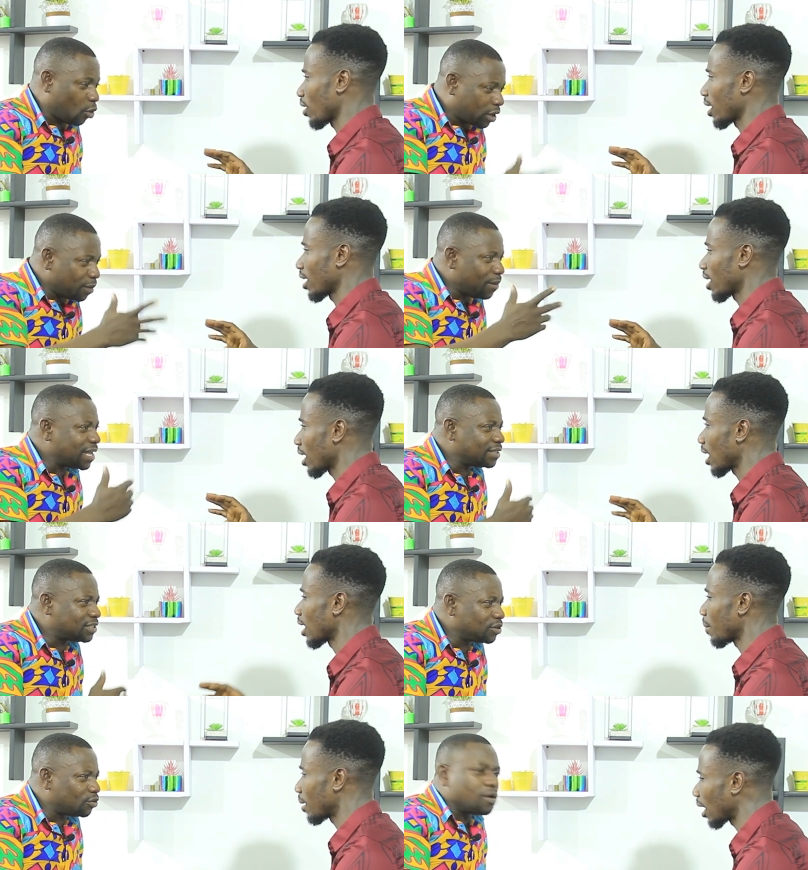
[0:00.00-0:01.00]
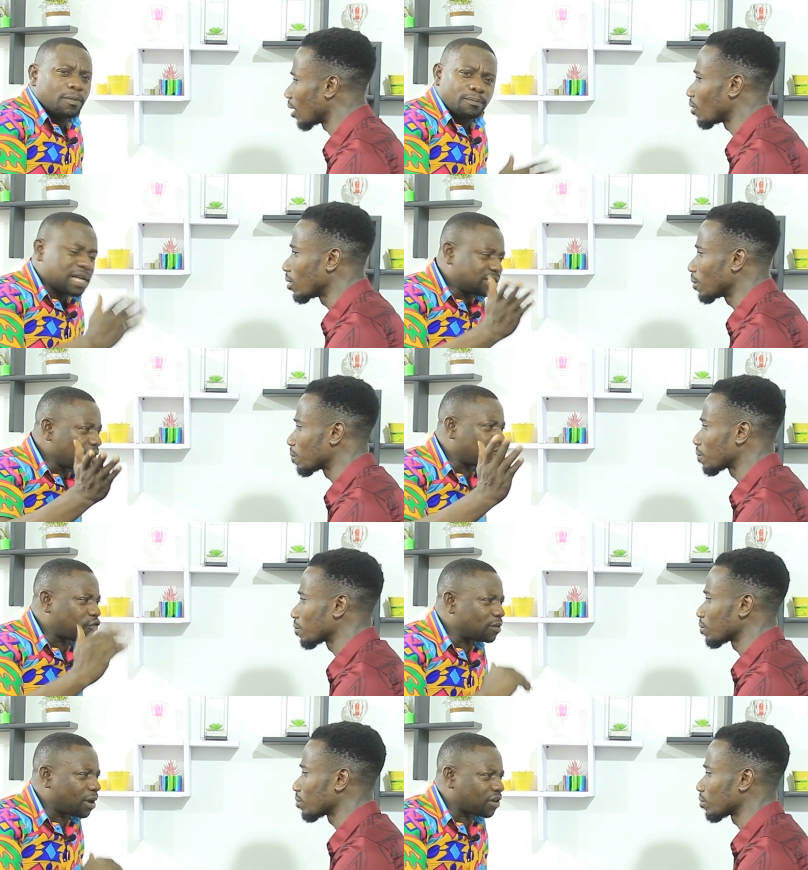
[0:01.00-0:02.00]
Speaker 1: Okay, my auntie. Mateo
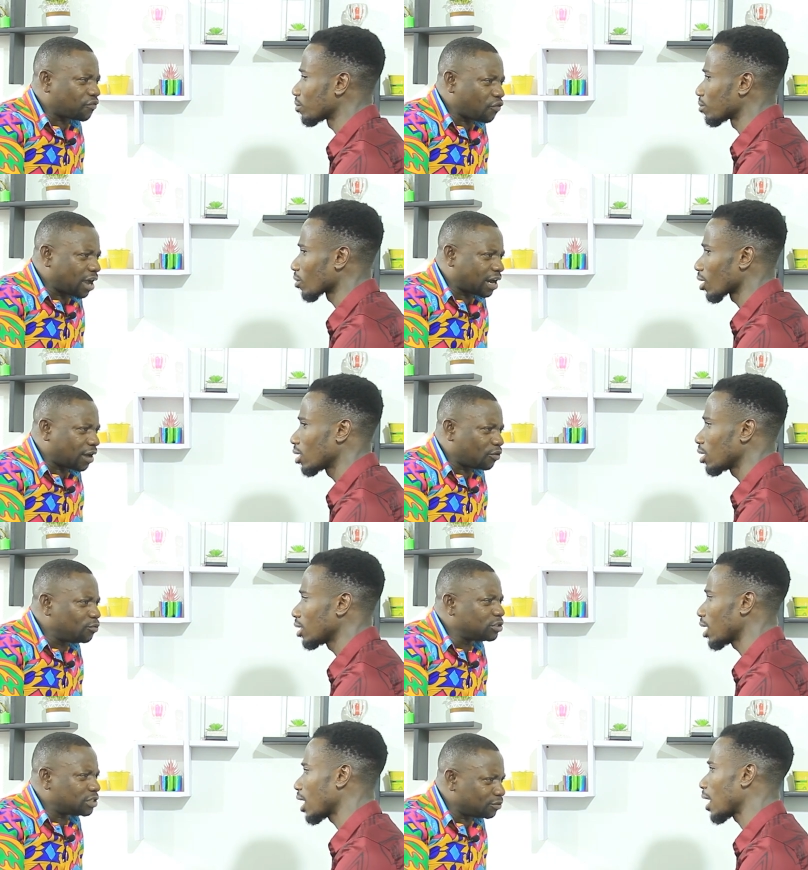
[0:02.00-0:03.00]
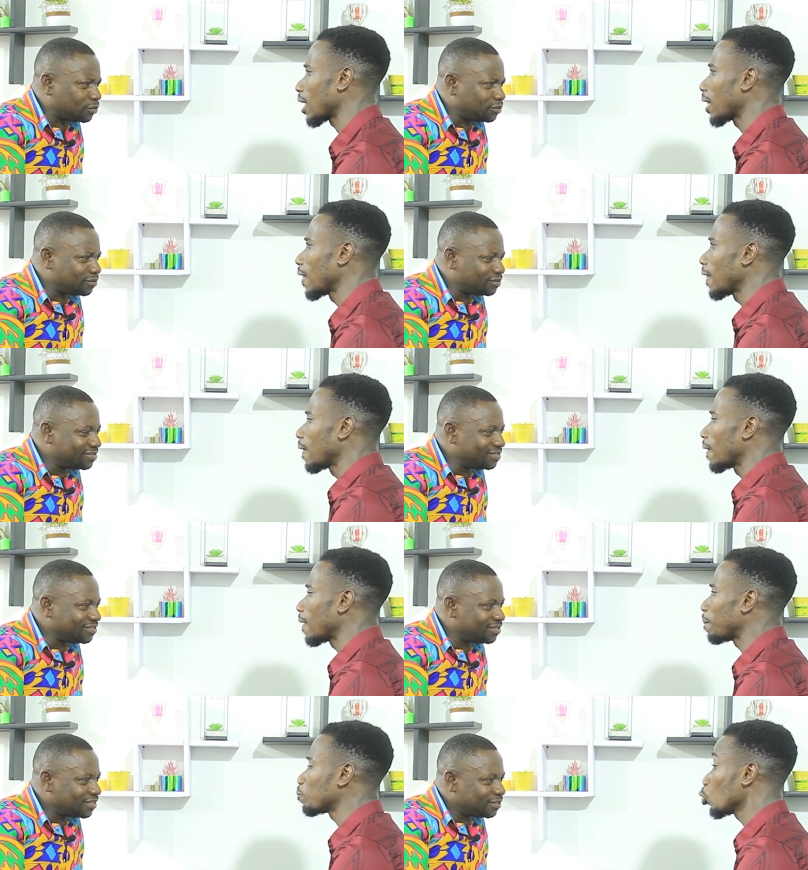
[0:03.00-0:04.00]
for my chef for a crowd. 2
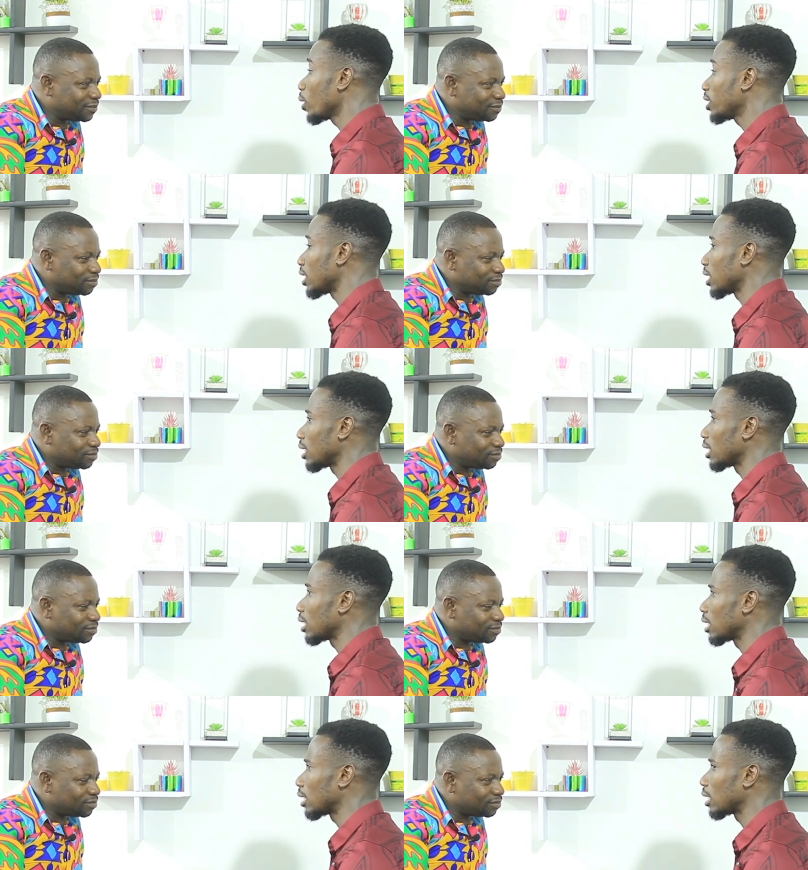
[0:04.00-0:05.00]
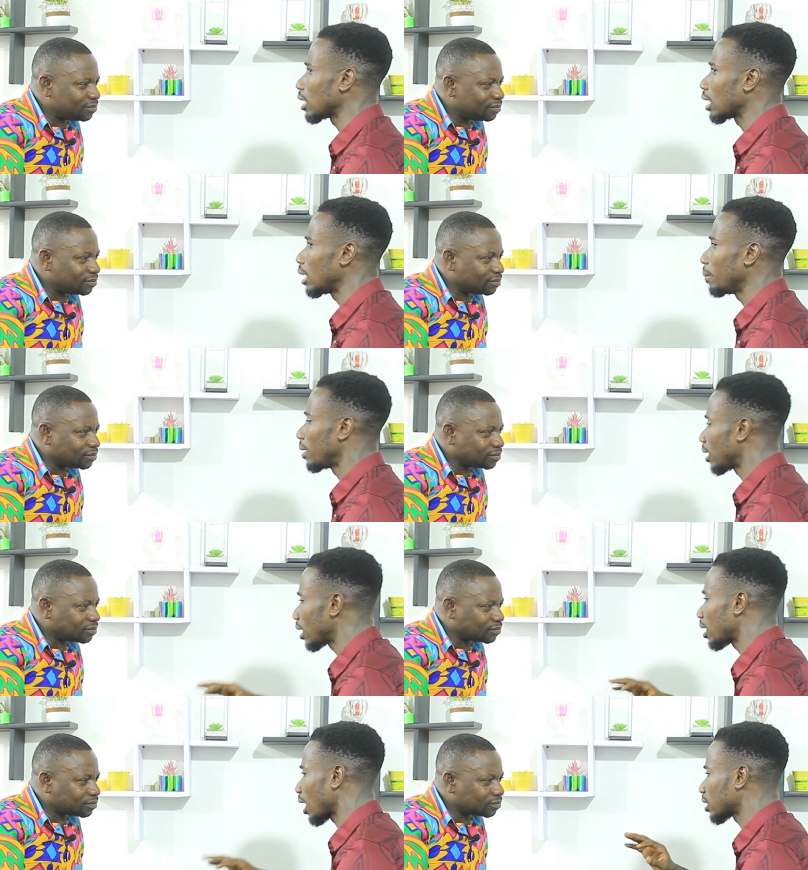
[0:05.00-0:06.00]
AJ.
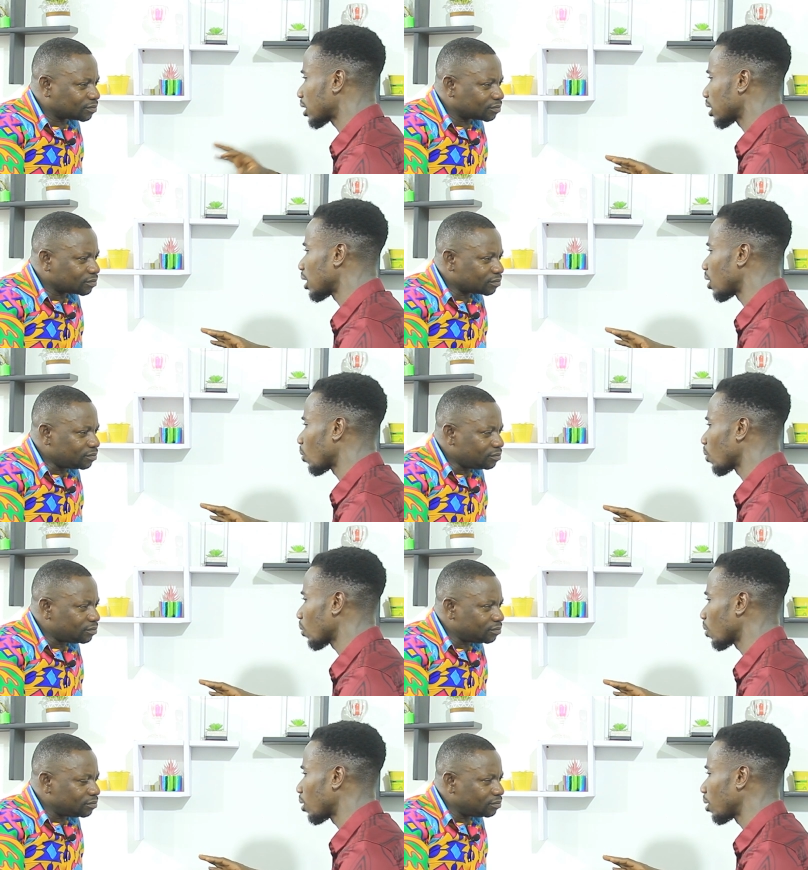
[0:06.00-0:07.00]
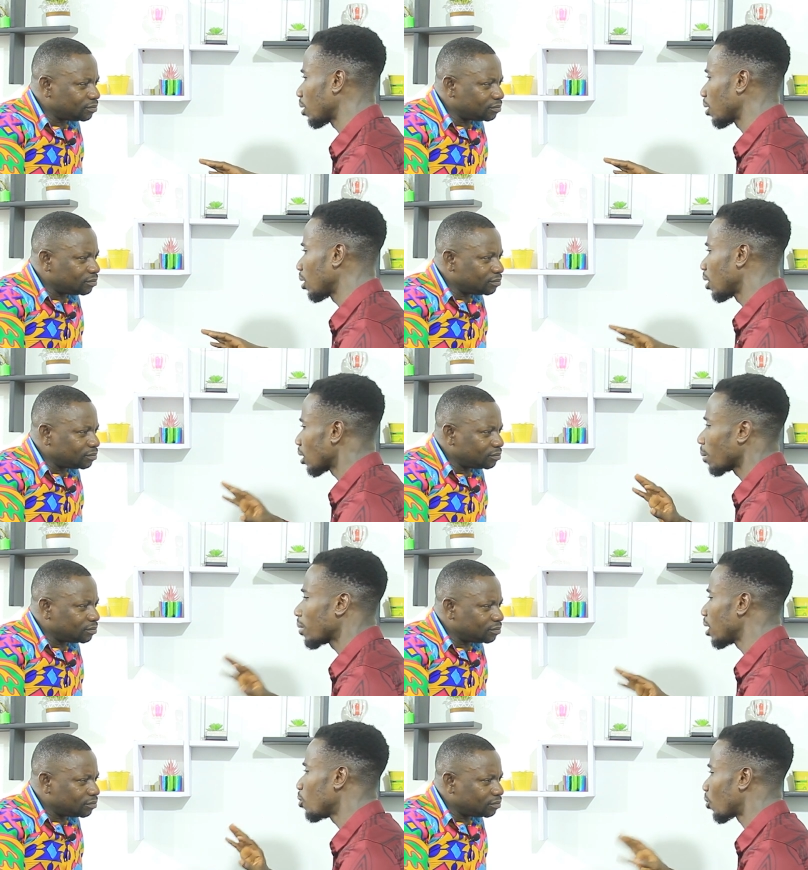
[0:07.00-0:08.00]
Speaker 2: Menen and Nanti, you know.
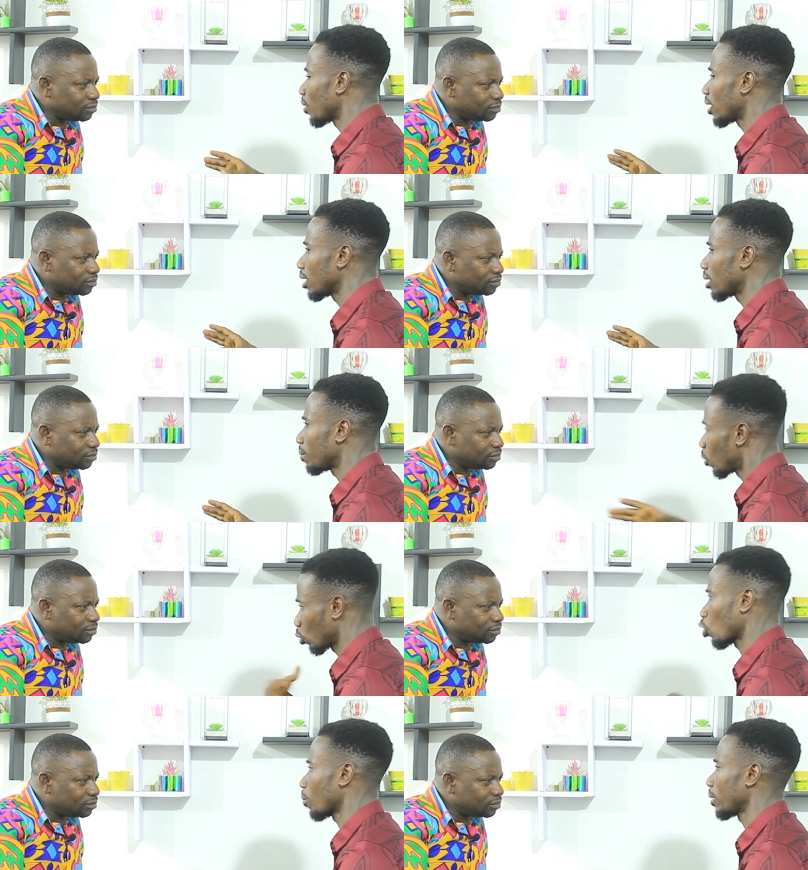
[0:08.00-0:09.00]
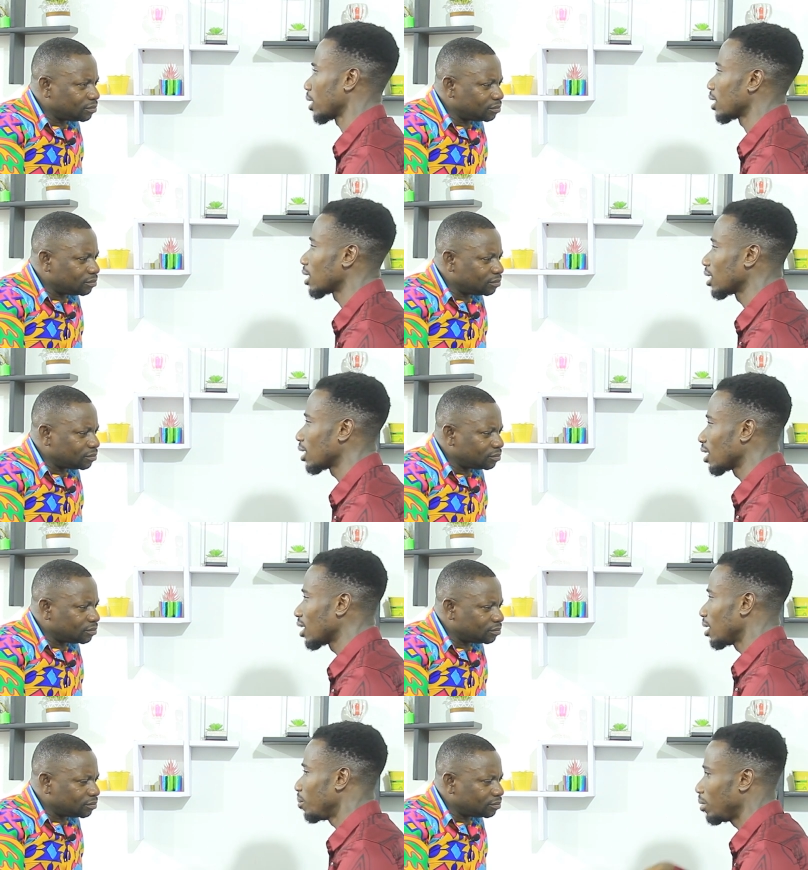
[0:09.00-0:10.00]
Yamian Ukraine, the hot Tommy.
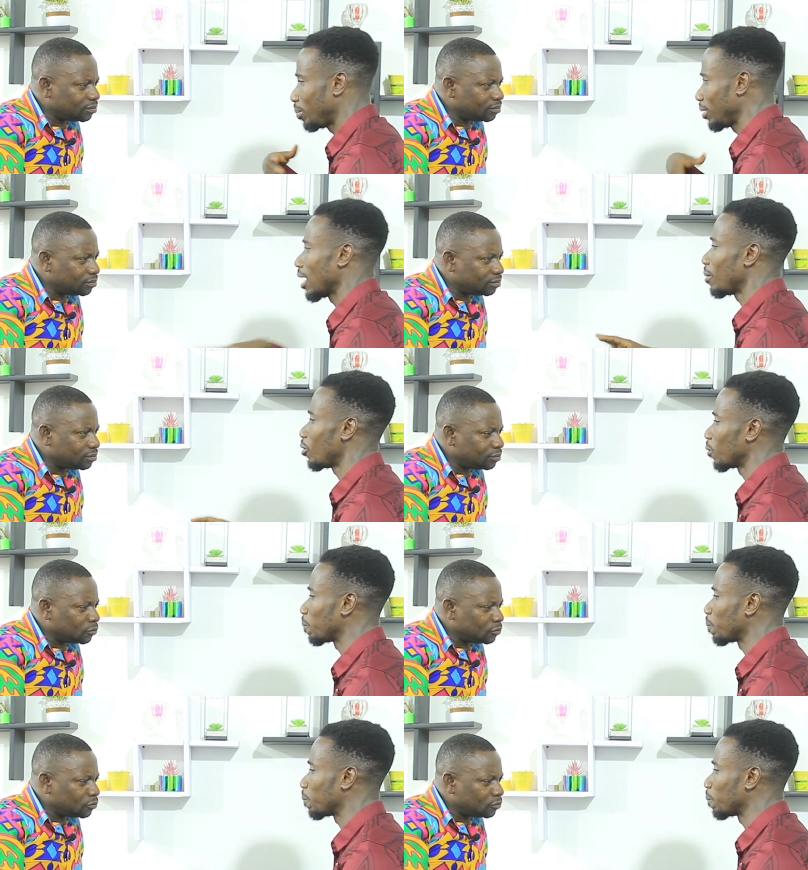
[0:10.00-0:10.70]
BPM.